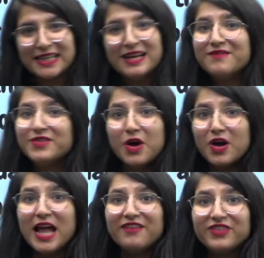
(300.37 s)
We all
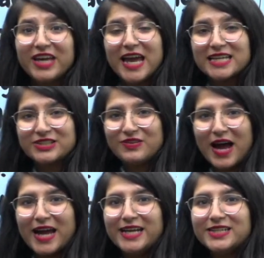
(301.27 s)
have cakes,
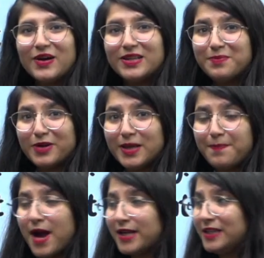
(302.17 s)
right? On the birthday
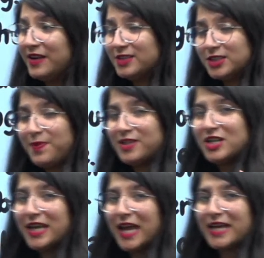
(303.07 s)
party, there's a special
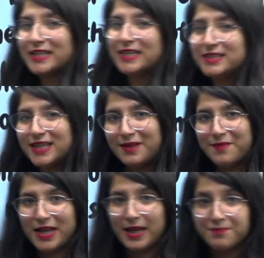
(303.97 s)
cake cutting
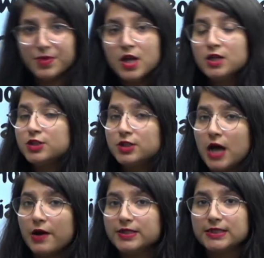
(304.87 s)
ceremony. So
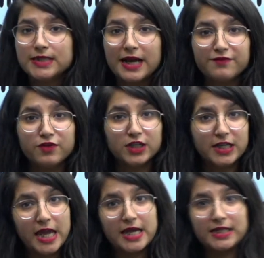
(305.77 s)
now it's time for the
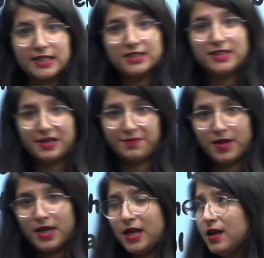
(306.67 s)
cake cutting
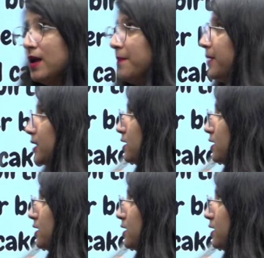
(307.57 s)
ceremony. But